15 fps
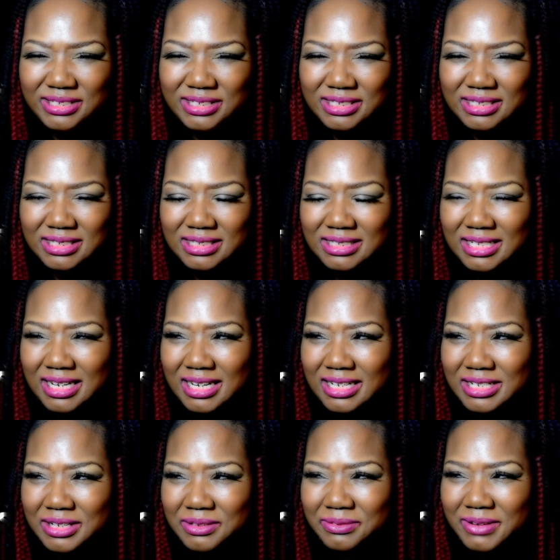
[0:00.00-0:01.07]
It's just
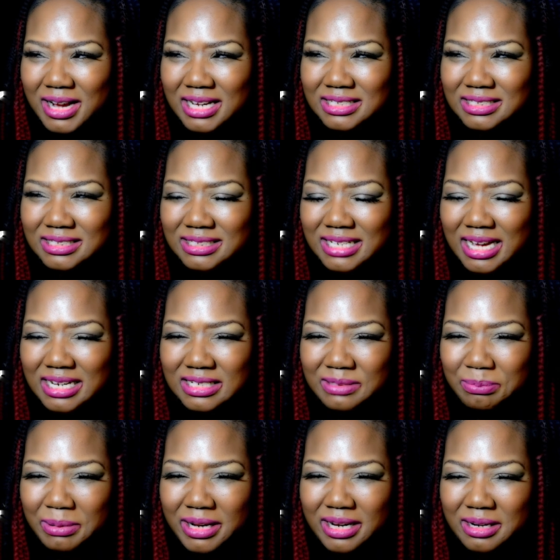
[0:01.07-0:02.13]
like your rising sign is
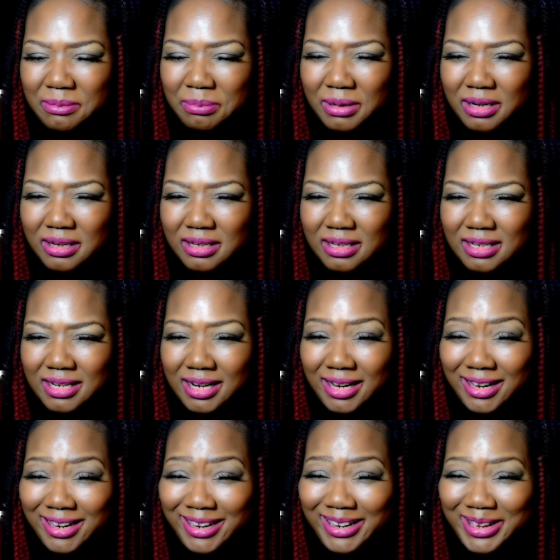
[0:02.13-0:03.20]
playing a part in
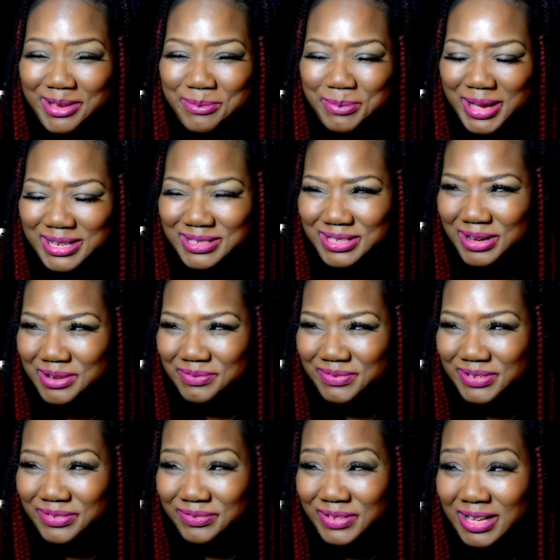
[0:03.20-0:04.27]
that based off
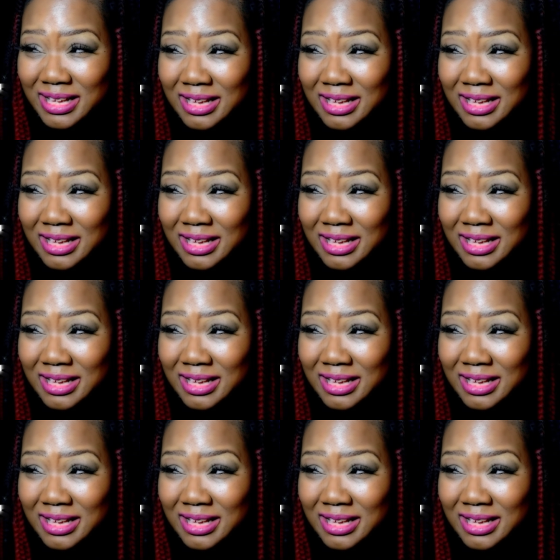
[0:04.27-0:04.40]
of